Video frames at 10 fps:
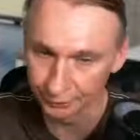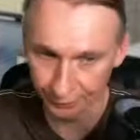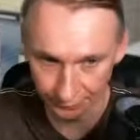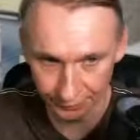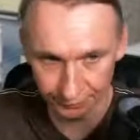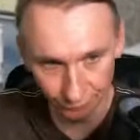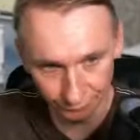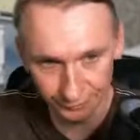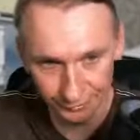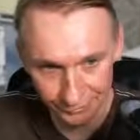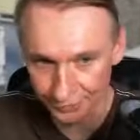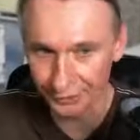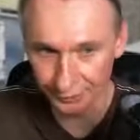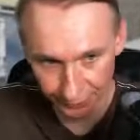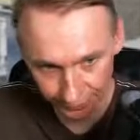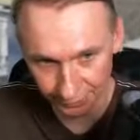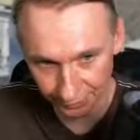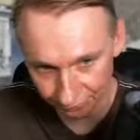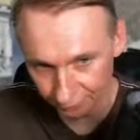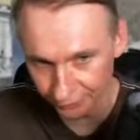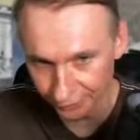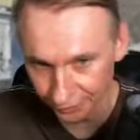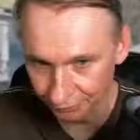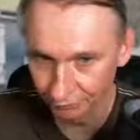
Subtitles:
I can already say I have 1 gig